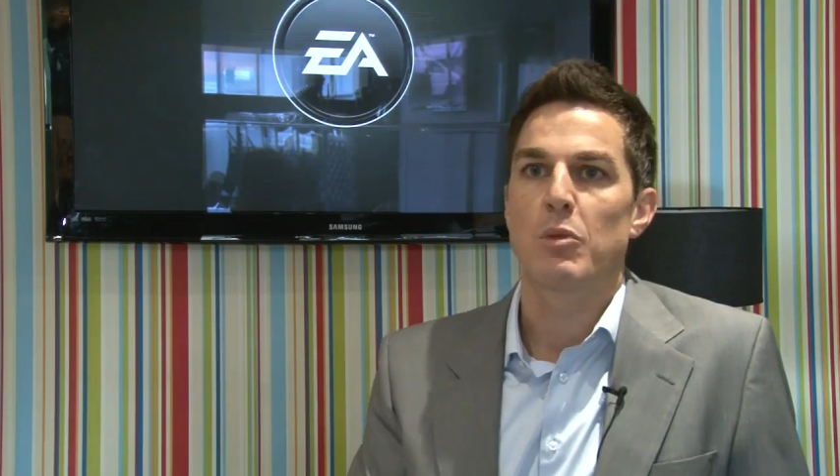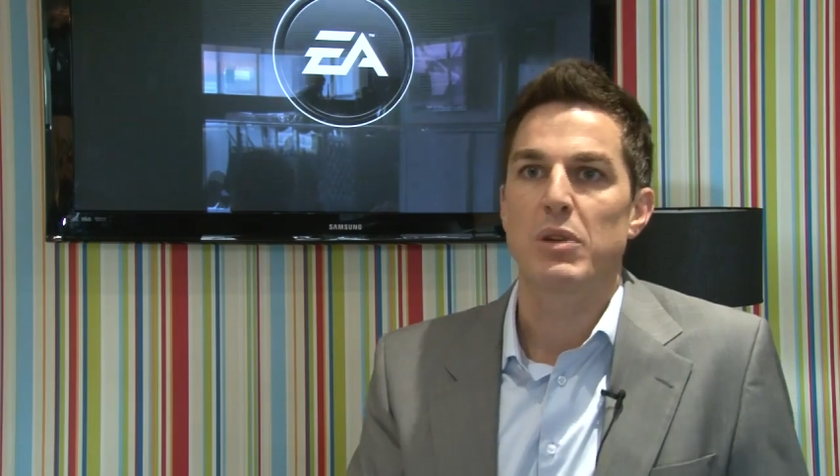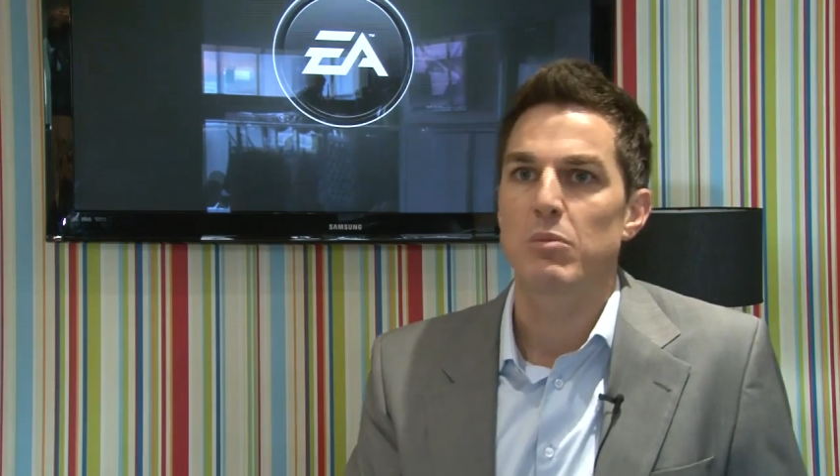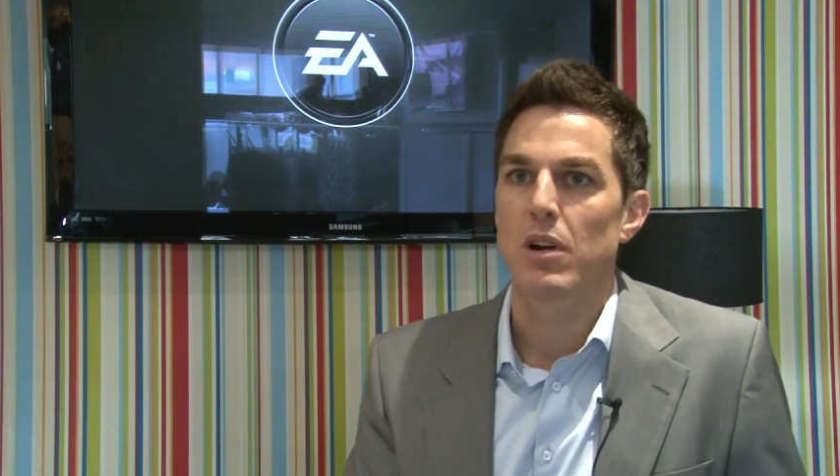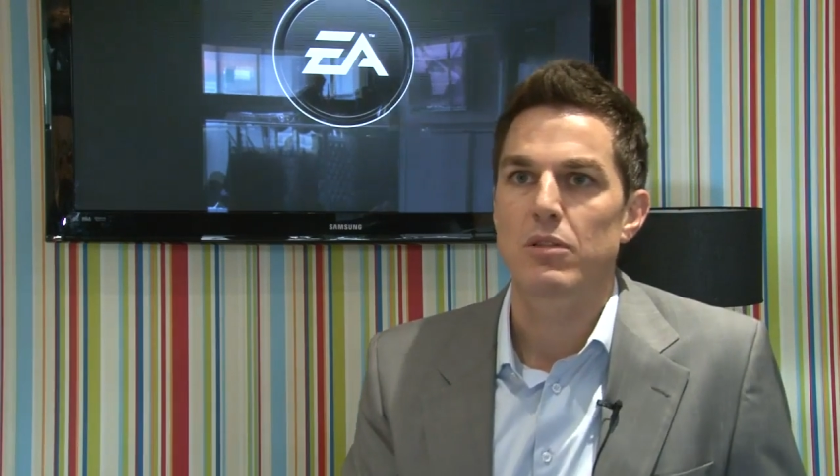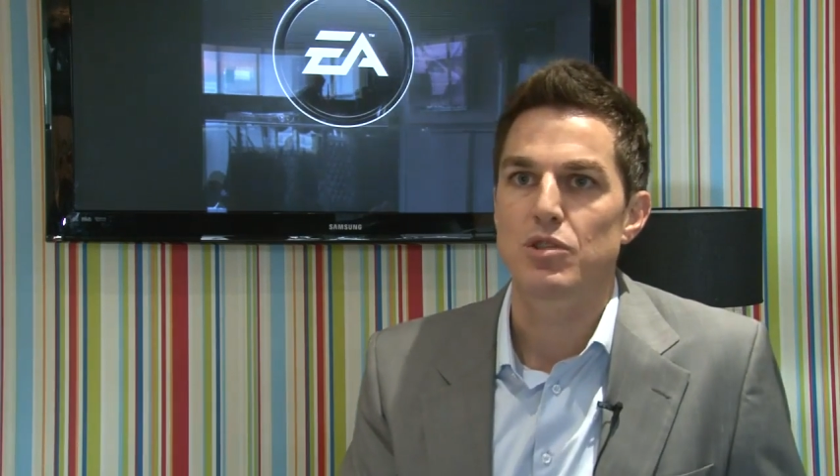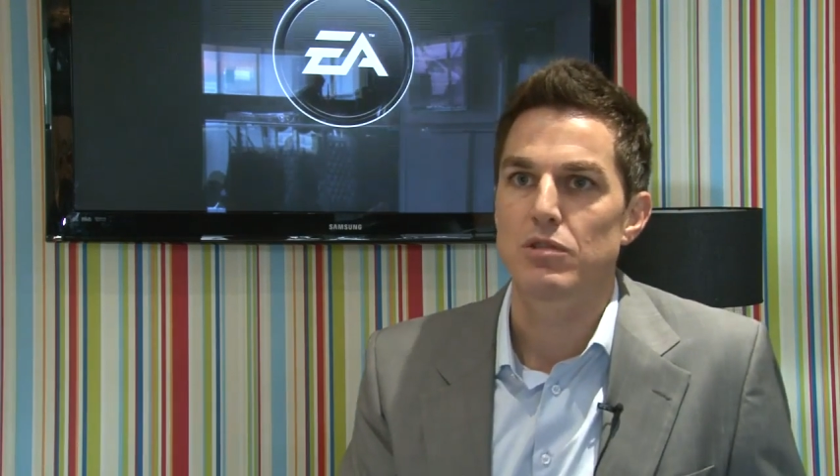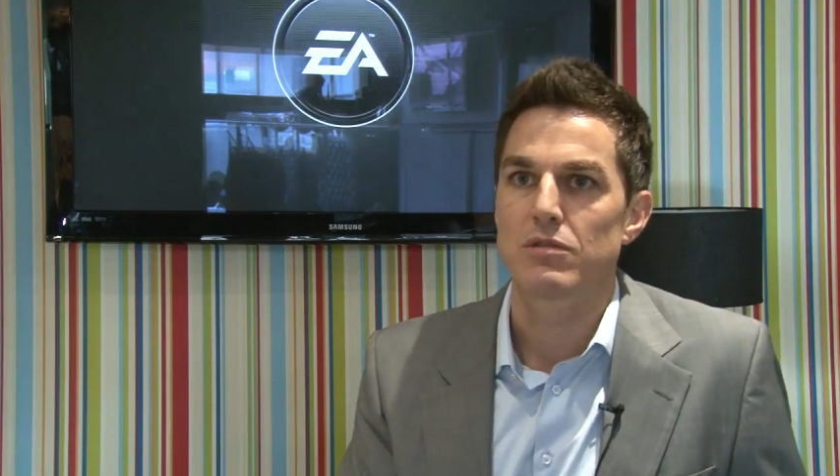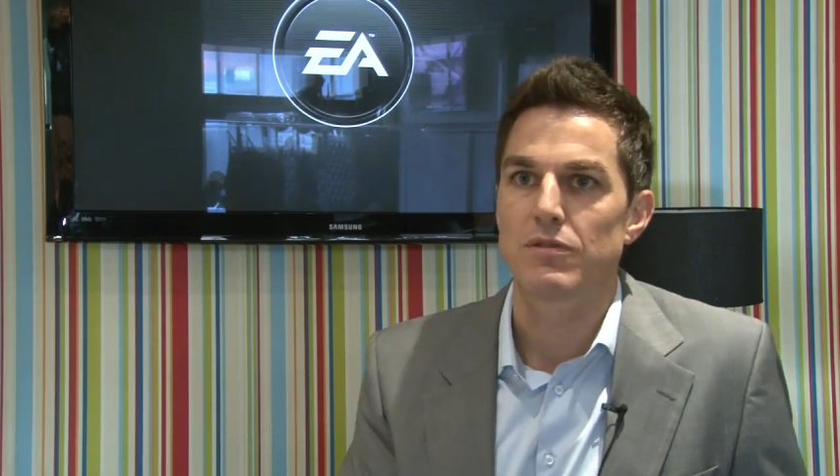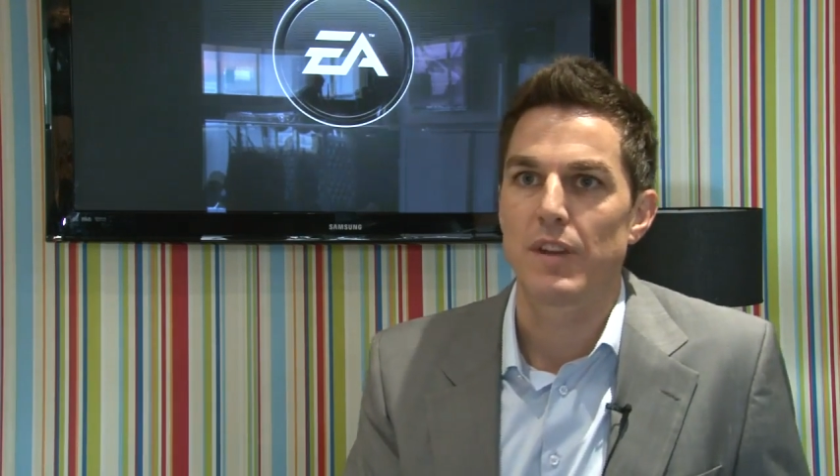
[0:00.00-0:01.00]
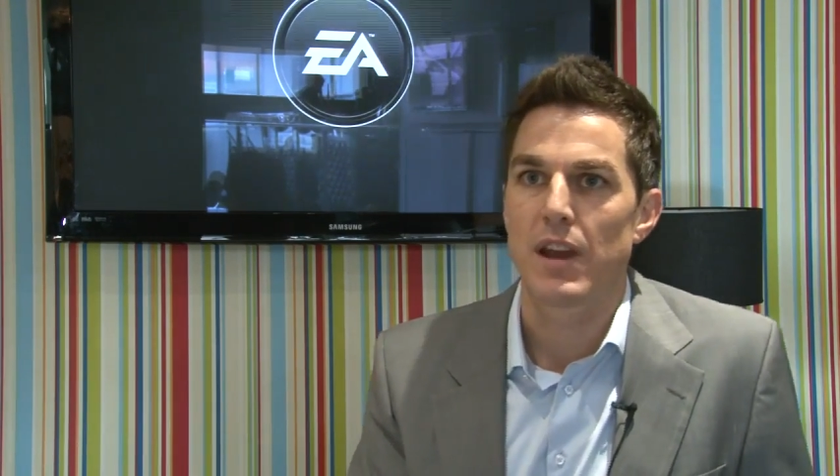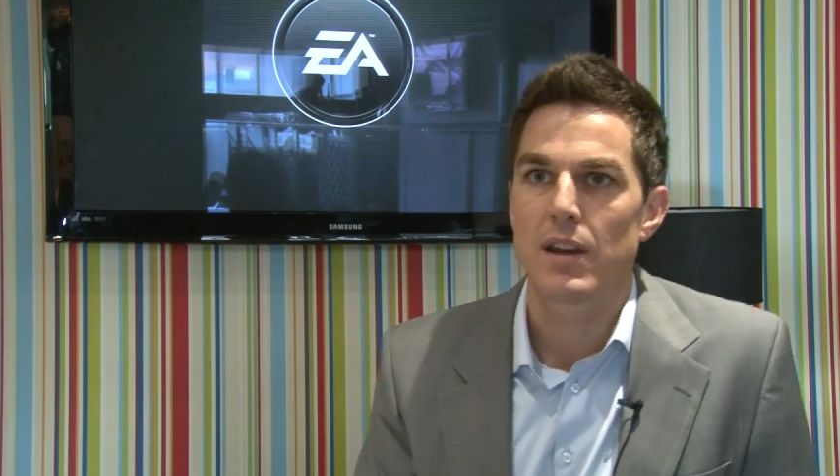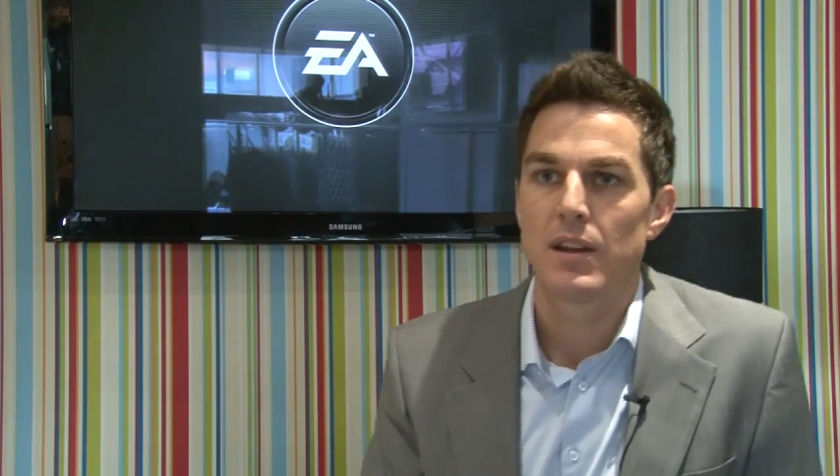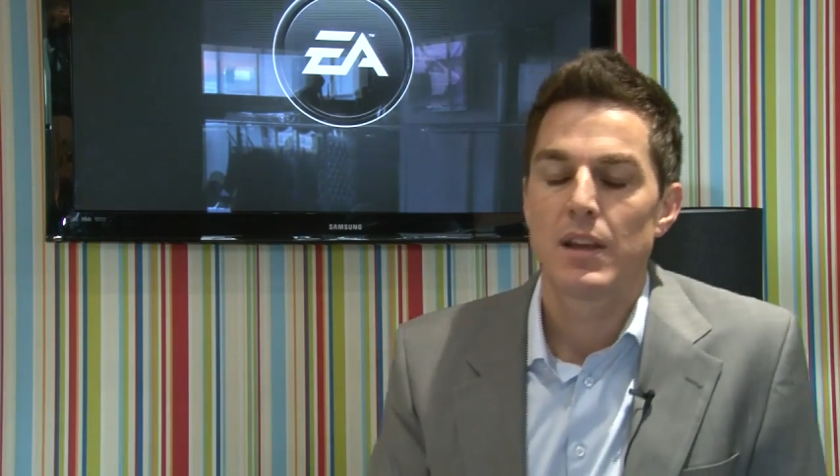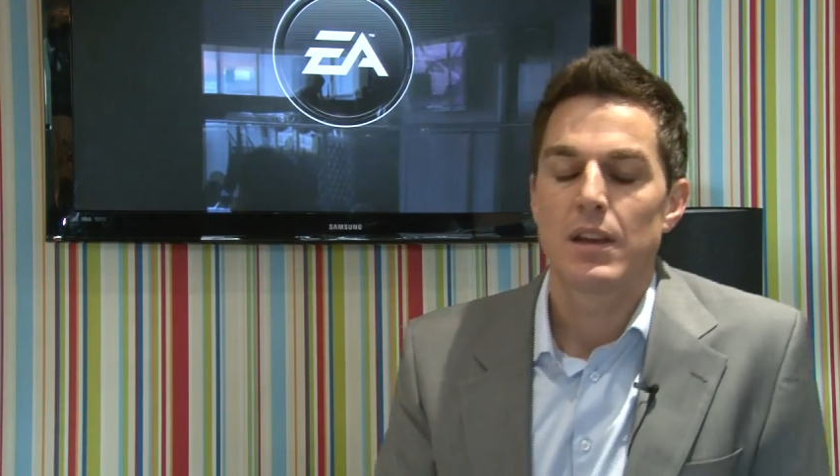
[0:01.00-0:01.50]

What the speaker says: a big Michael Jordan fan,